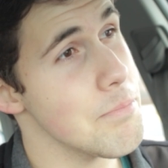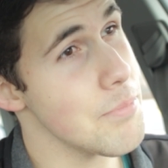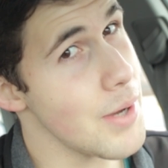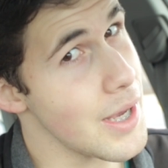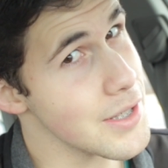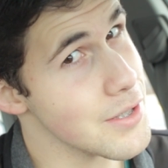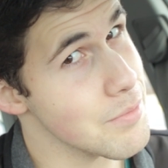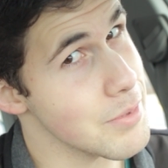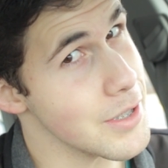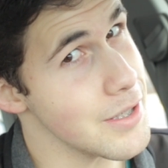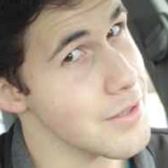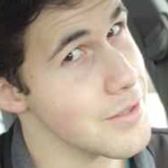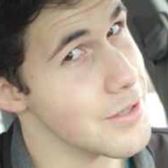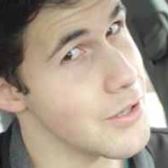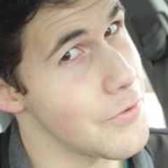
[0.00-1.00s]

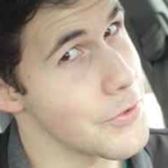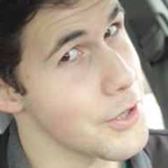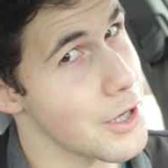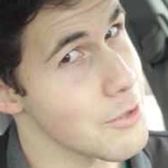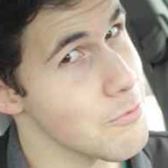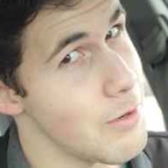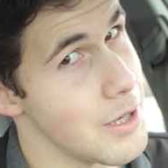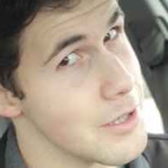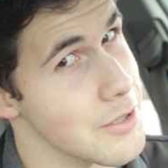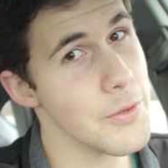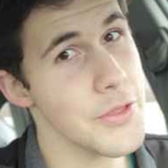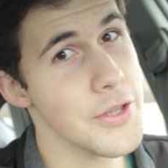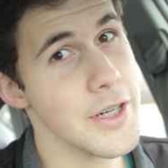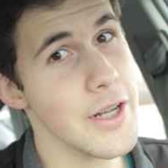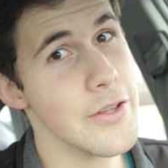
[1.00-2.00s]
Possibly, if if you guys want
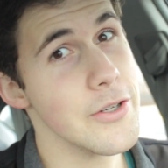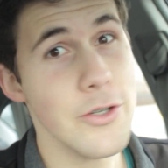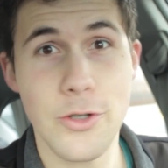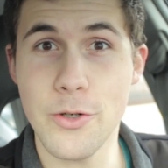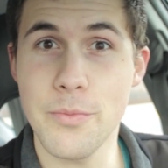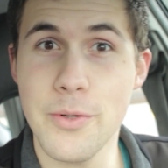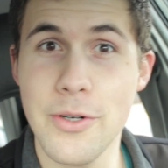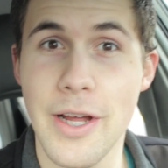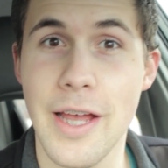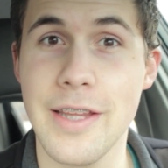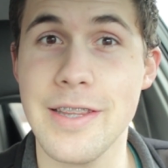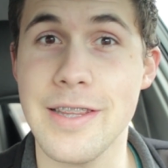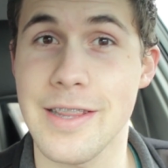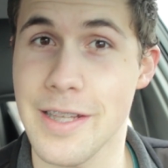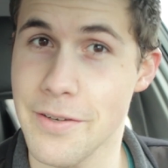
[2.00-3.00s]
with another Uber
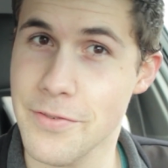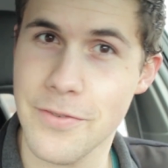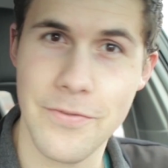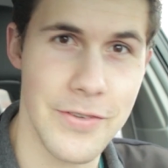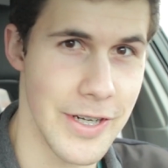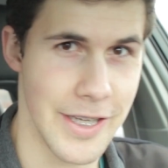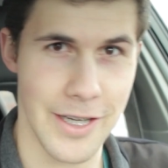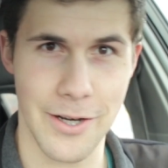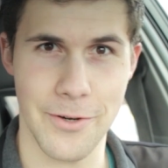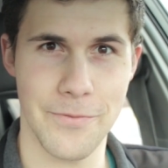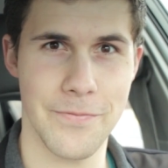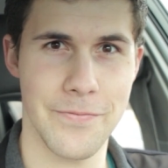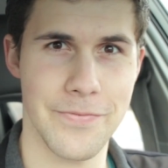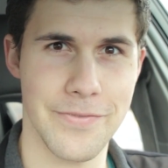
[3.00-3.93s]
and Lyft video.